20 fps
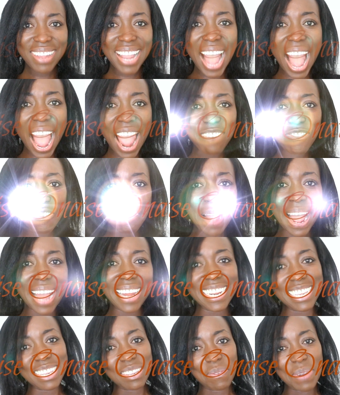Hi
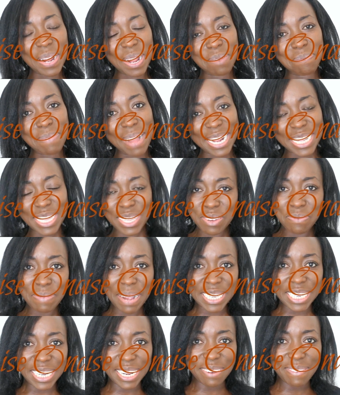everybody, so welcome back to
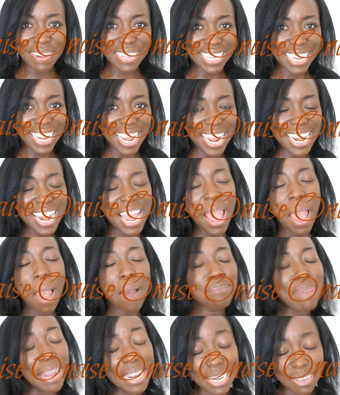my channel once again.
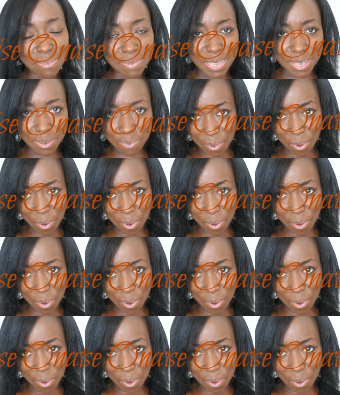My name is